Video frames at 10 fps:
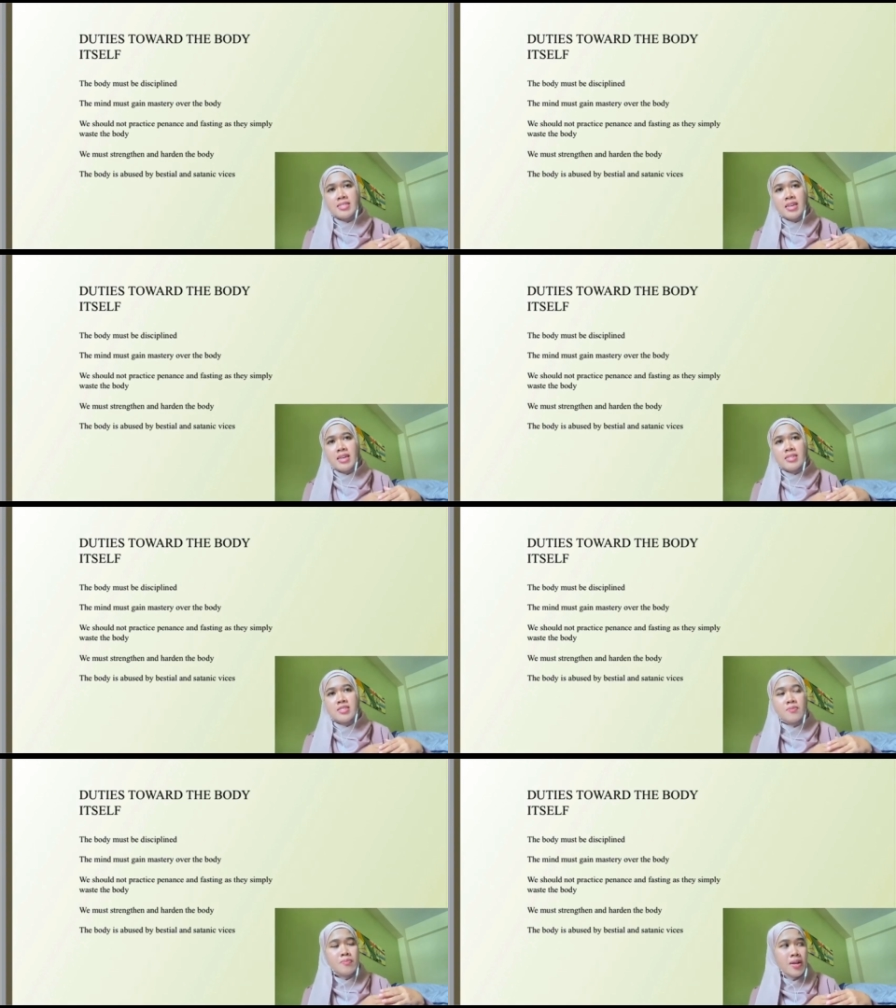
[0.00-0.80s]
they
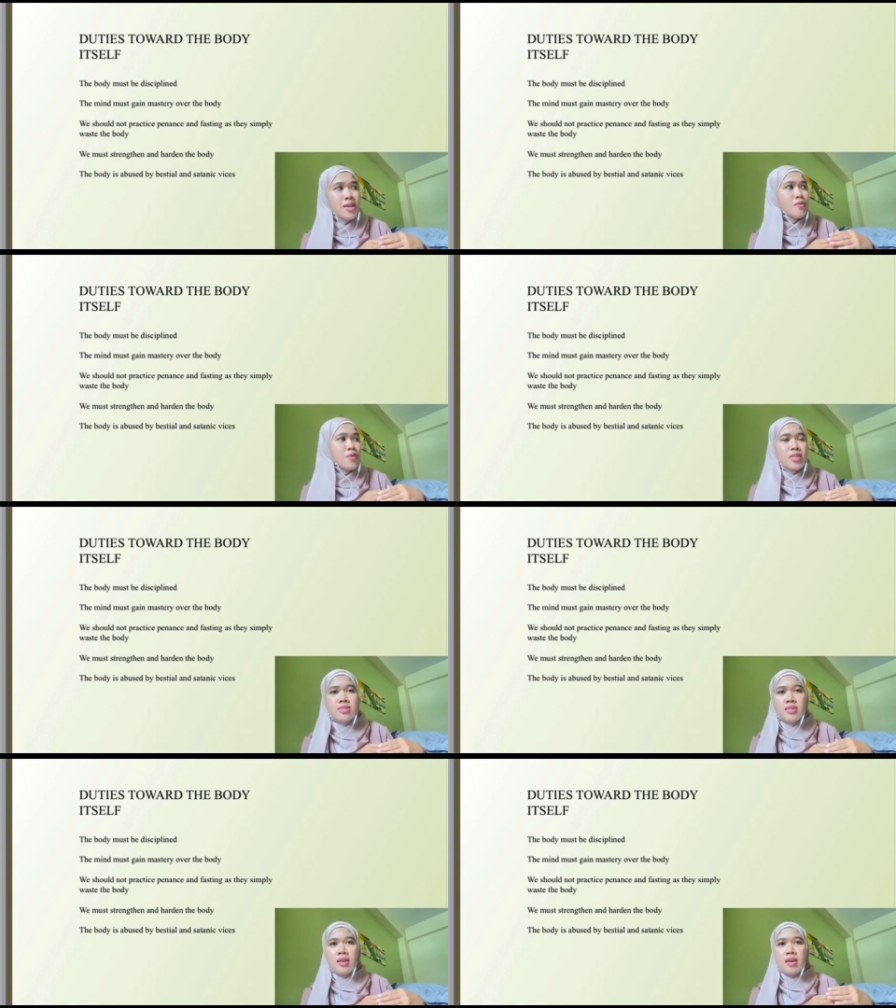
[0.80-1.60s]
simply
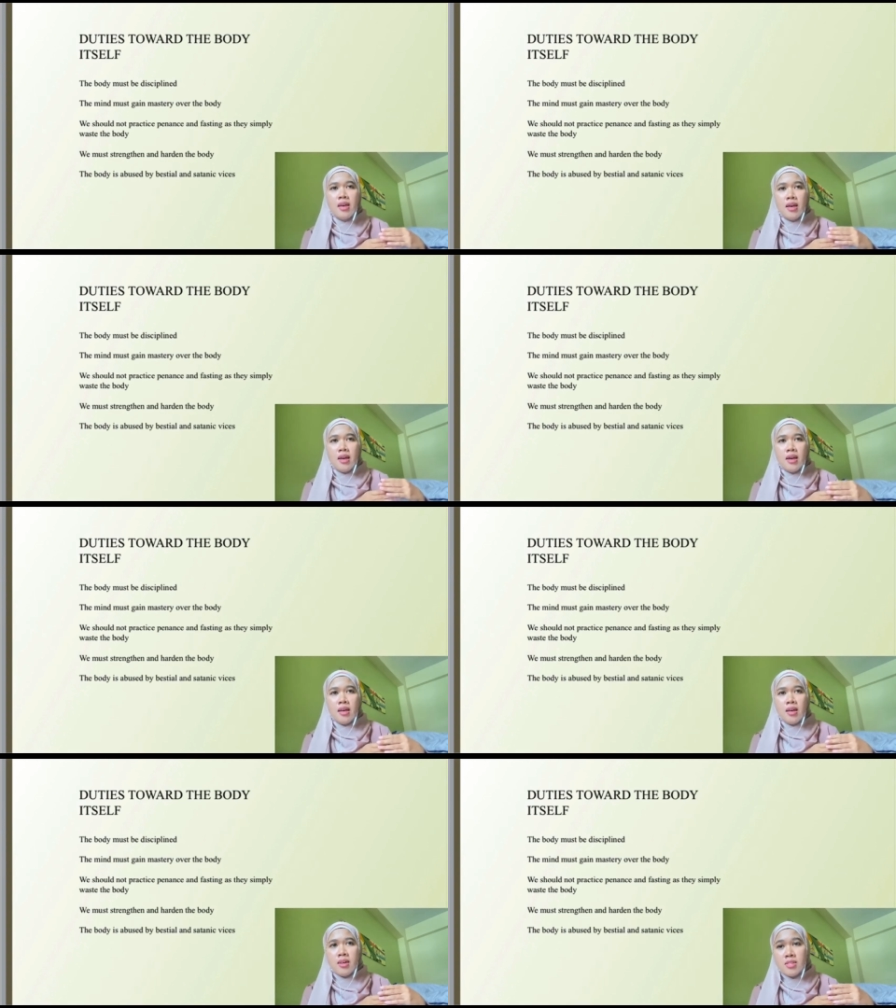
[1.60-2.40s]
with
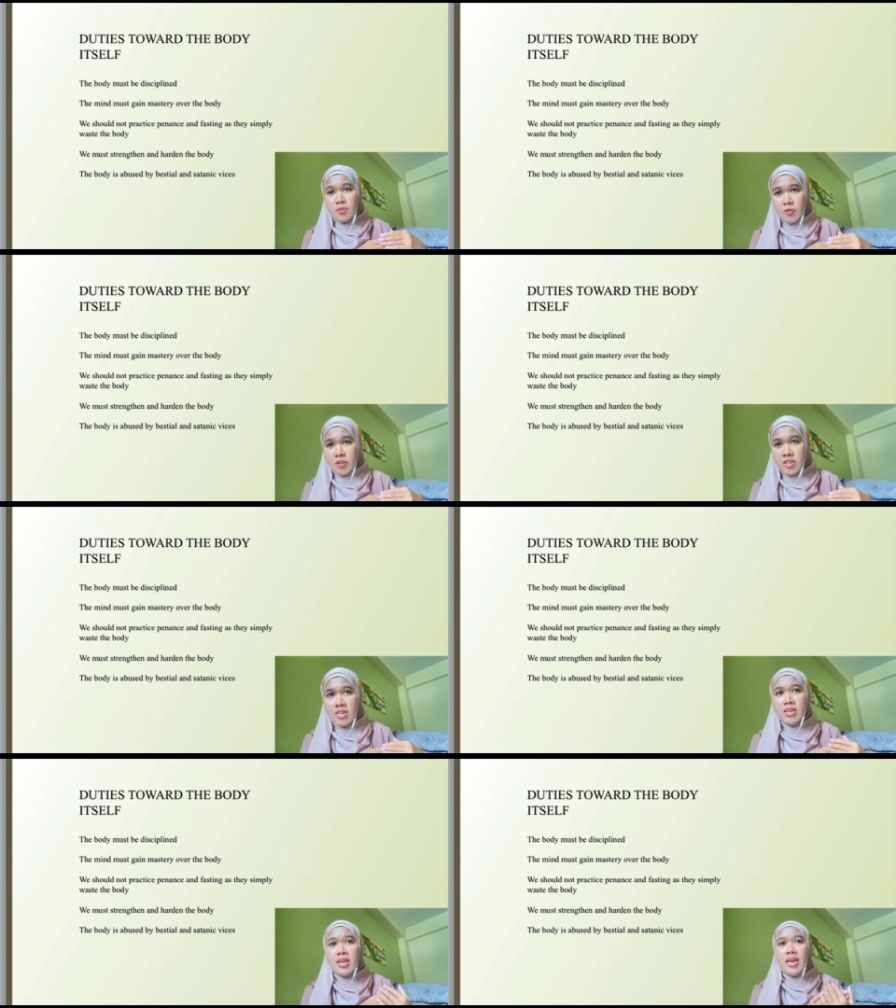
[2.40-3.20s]
the
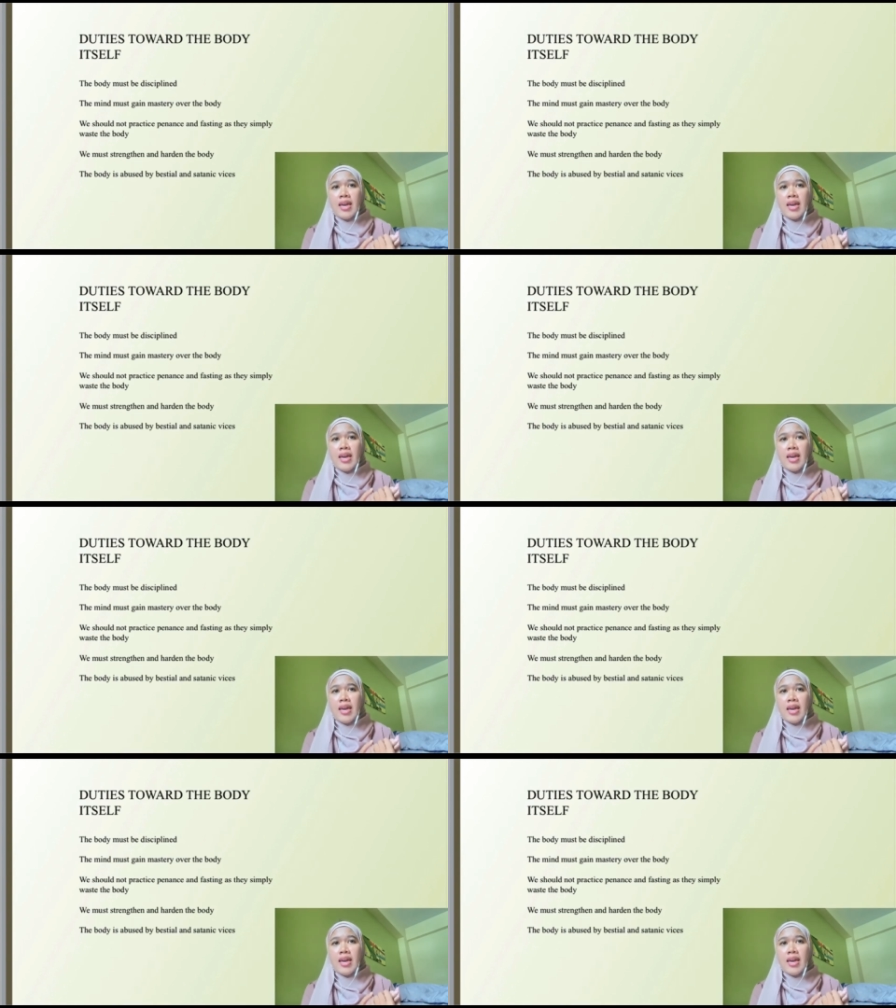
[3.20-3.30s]
body,